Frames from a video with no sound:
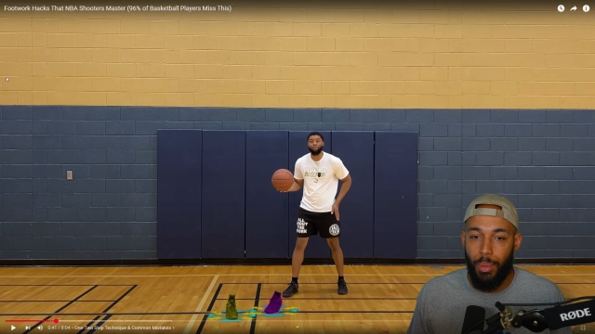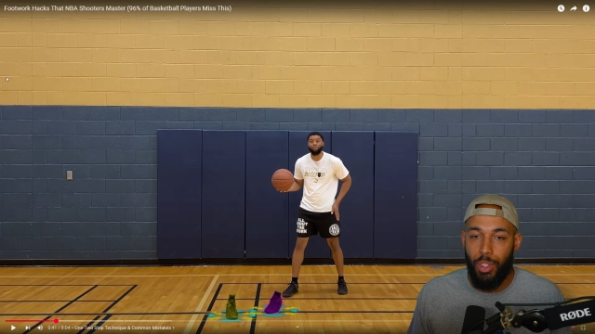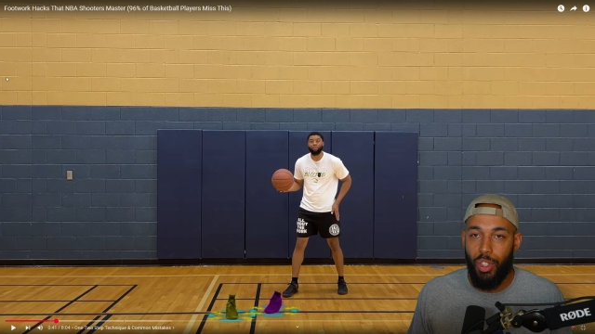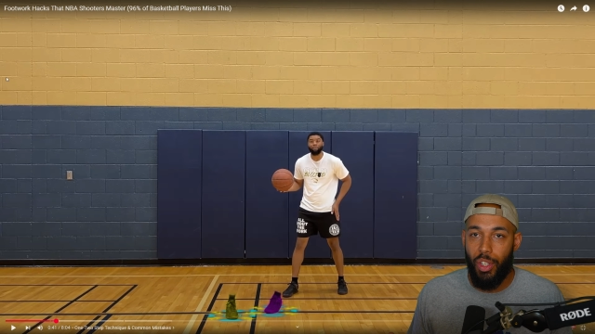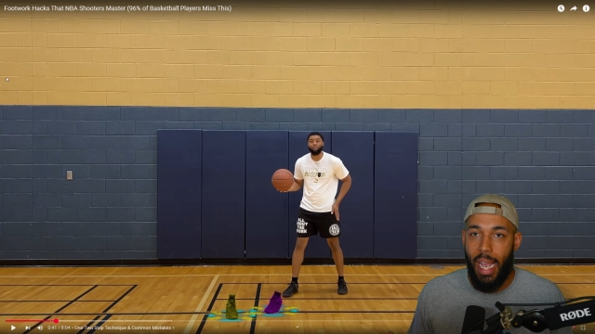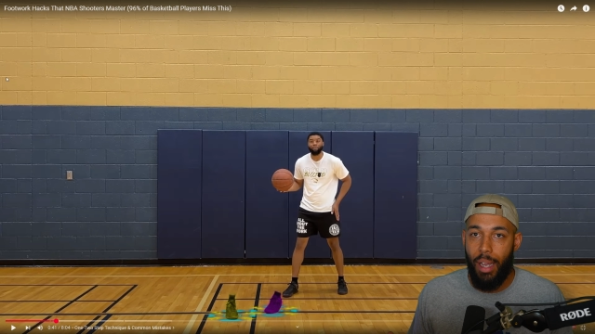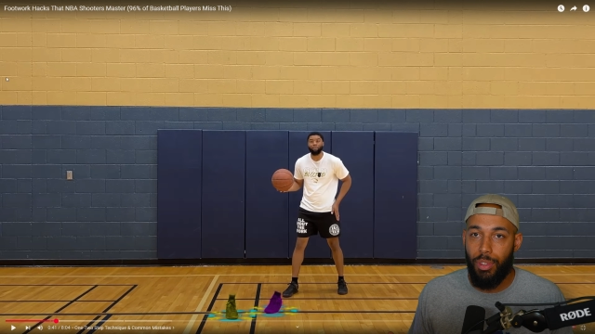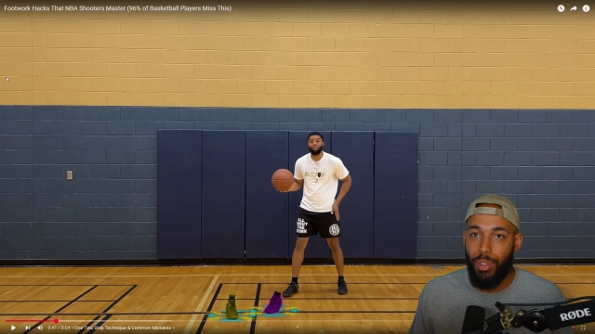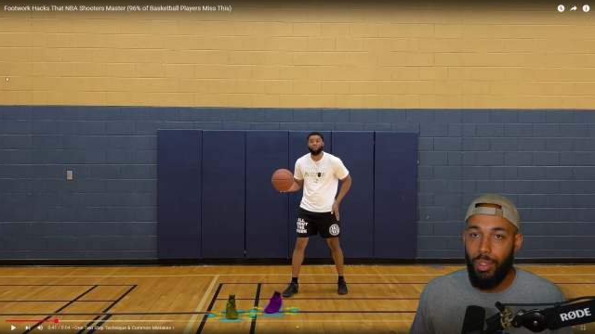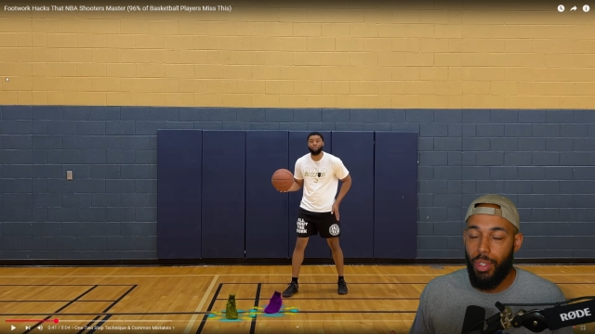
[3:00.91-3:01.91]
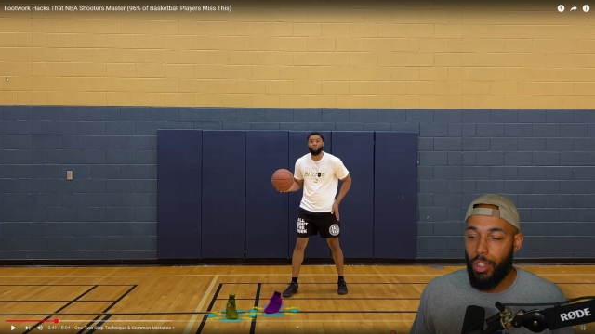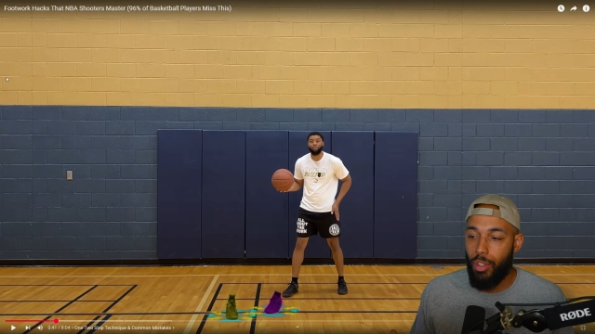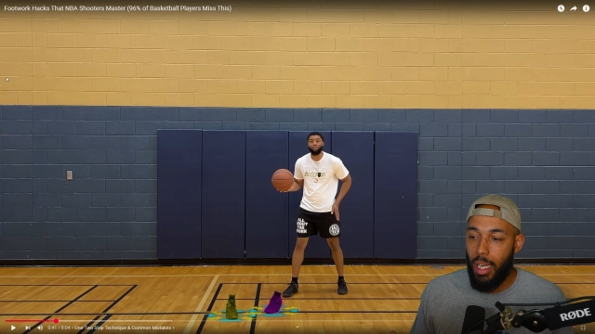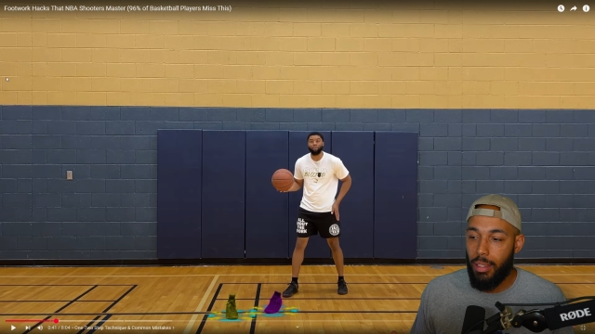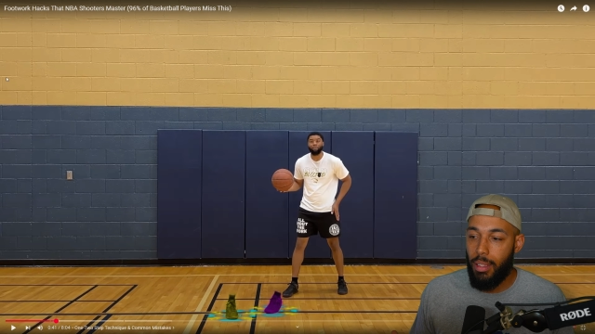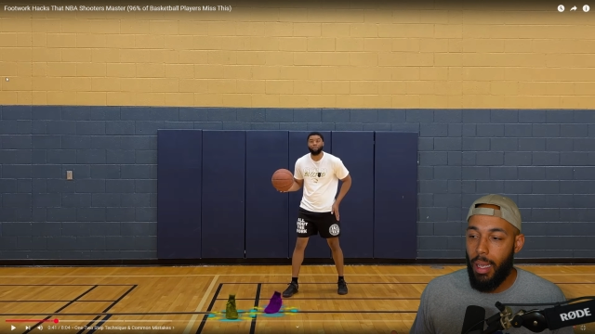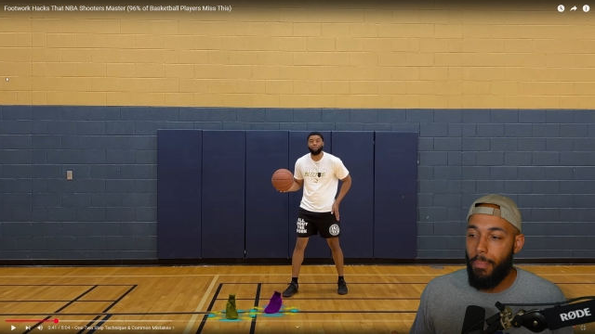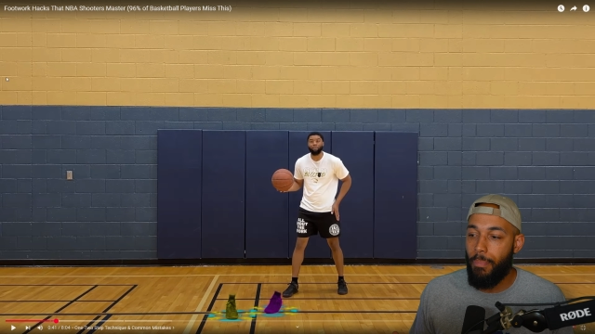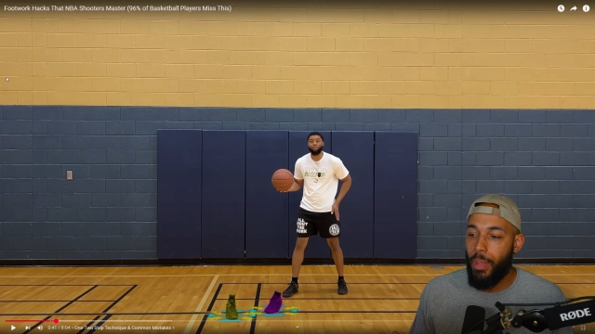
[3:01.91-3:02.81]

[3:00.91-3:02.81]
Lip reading: What's your counter to the cross step?